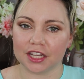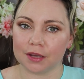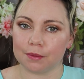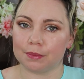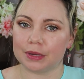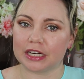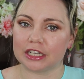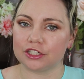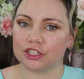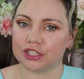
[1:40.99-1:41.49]

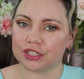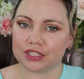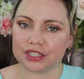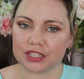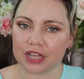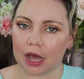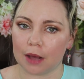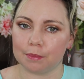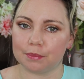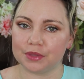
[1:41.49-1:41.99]
compared to
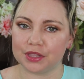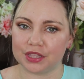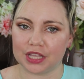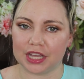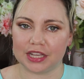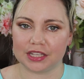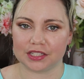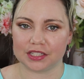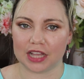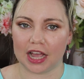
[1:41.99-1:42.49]
some
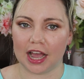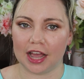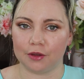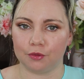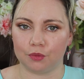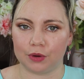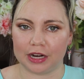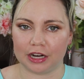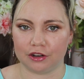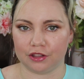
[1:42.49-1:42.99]
things that
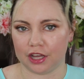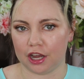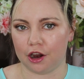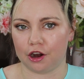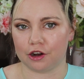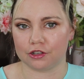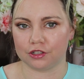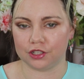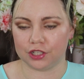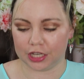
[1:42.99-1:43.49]
I wear that
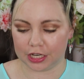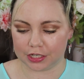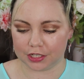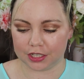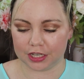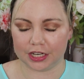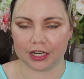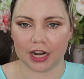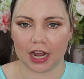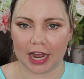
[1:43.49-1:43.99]
are
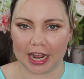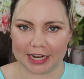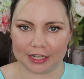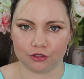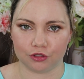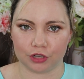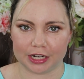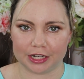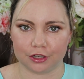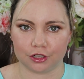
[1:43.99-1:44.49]
tinted
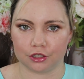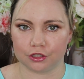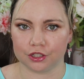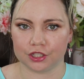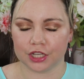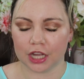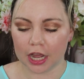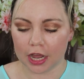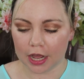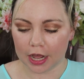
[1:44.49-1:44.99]

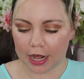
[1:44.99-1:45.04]
hydrators.